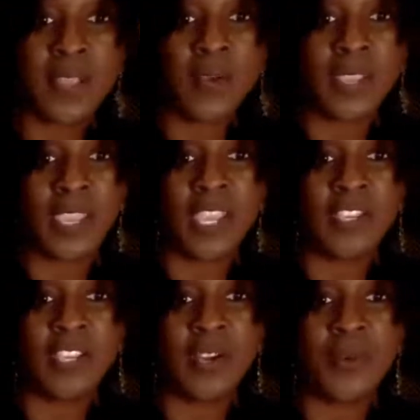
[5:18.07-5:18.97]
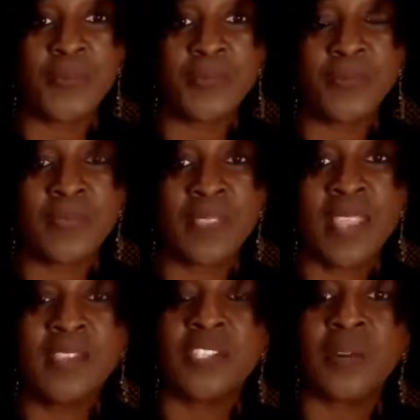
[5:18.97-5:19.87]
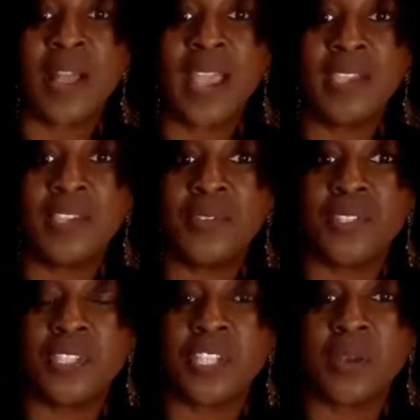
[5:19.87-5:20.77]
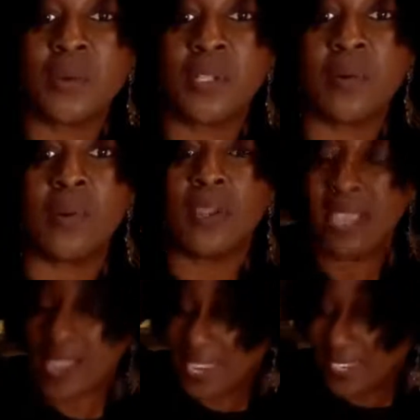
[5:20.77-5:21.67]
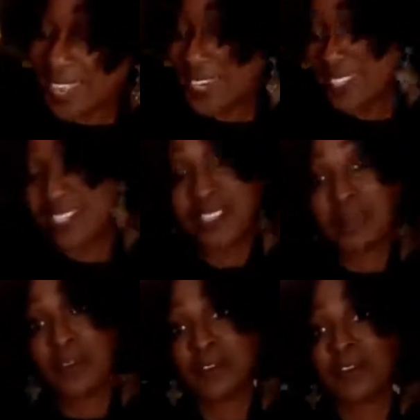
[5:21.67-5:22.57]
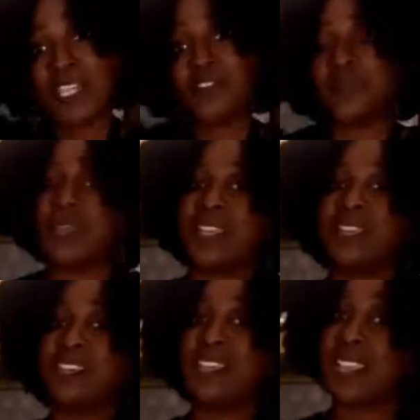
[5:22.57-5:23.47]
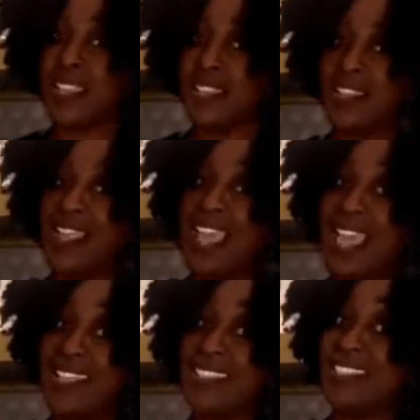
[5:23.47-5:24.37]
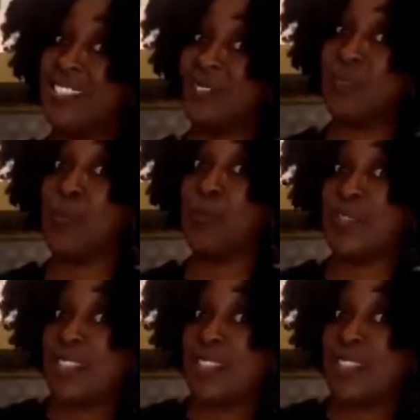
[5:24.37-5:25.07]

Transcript: Okay, here you go. So I use this coconut oil, and I like to get the butter flavor because, again, it adds a little